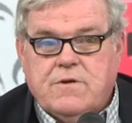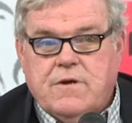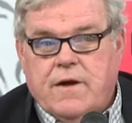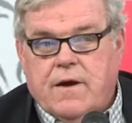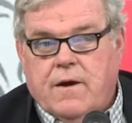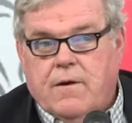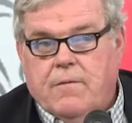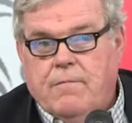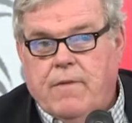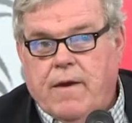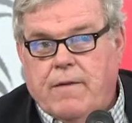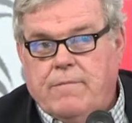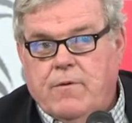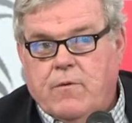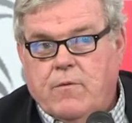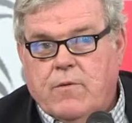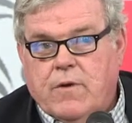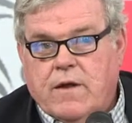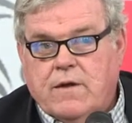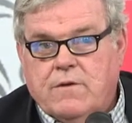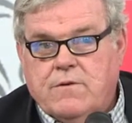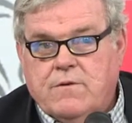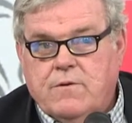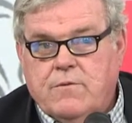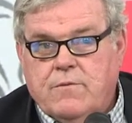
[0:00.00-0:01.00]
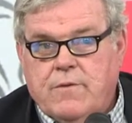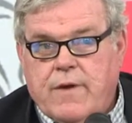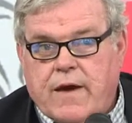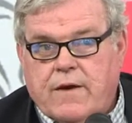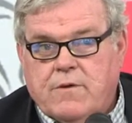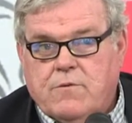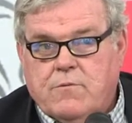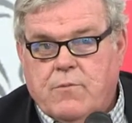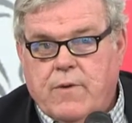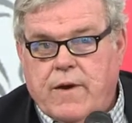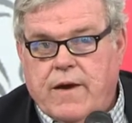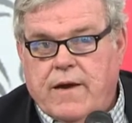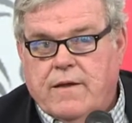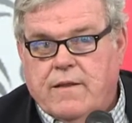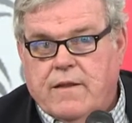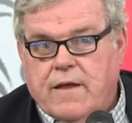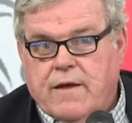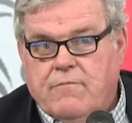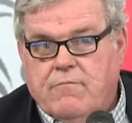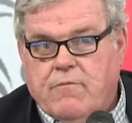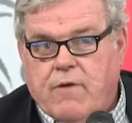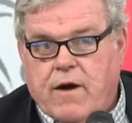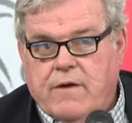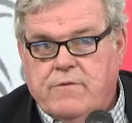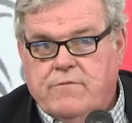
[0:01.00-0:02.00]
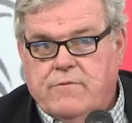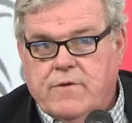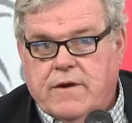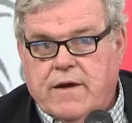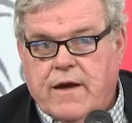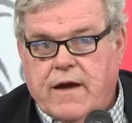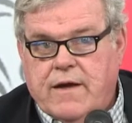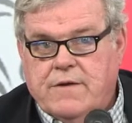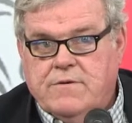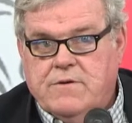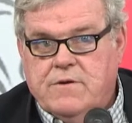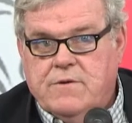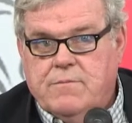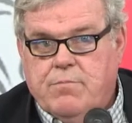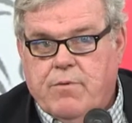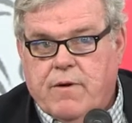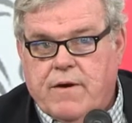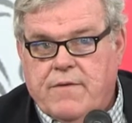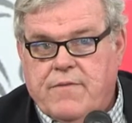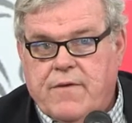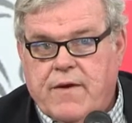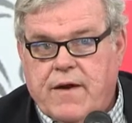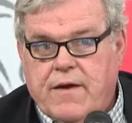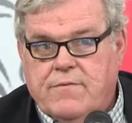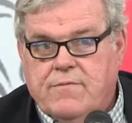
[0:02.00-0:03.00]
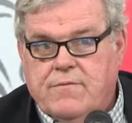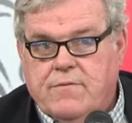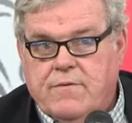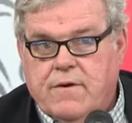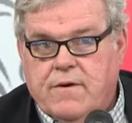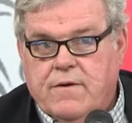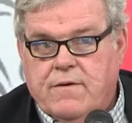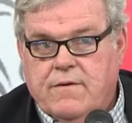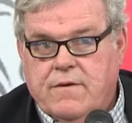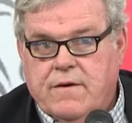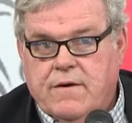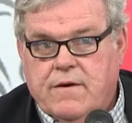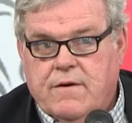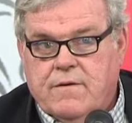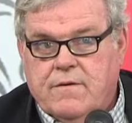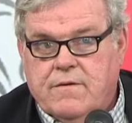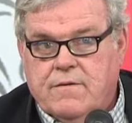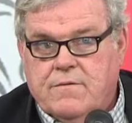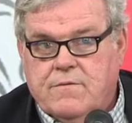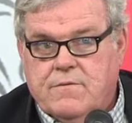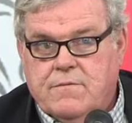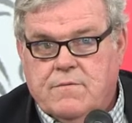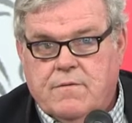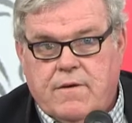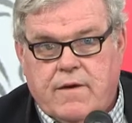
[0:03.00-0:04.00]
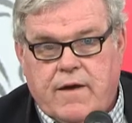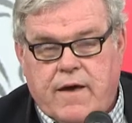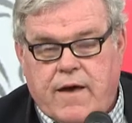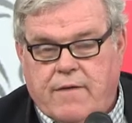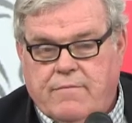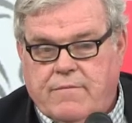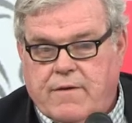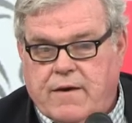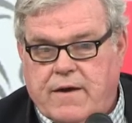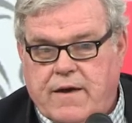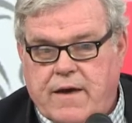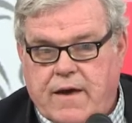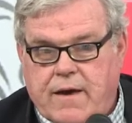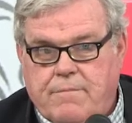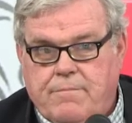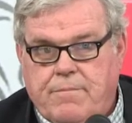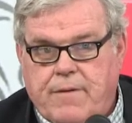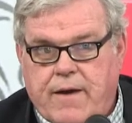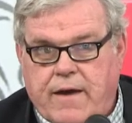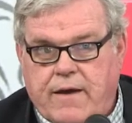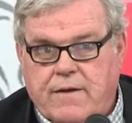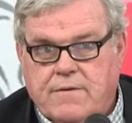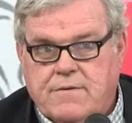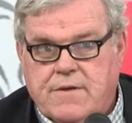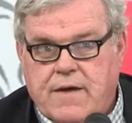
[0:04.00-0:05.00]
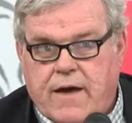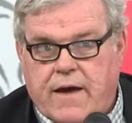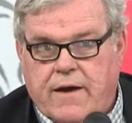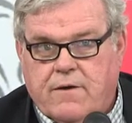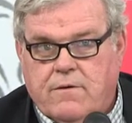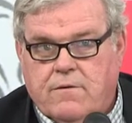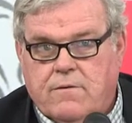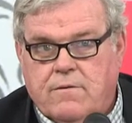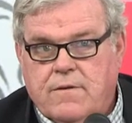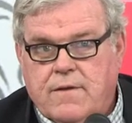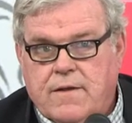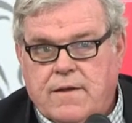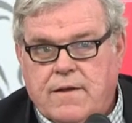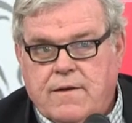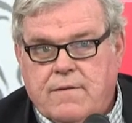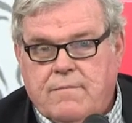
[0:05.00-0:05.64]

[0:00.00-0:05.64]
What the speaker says: Maybe what I'll do next week, let Roderick catch his breath after a heavy campaign cycle.